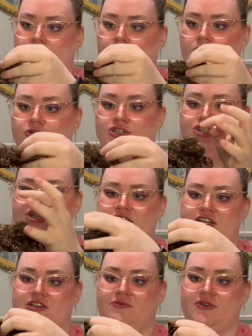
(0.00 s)
or
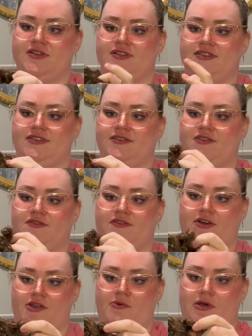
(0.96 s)
she was
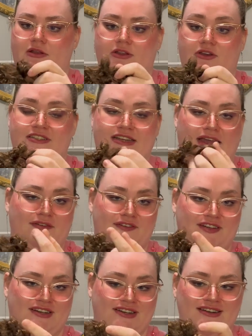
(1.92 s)
very well looked
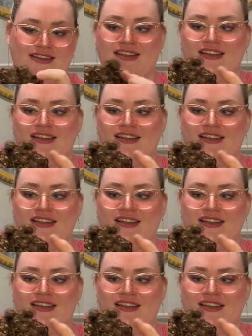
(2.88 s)
after.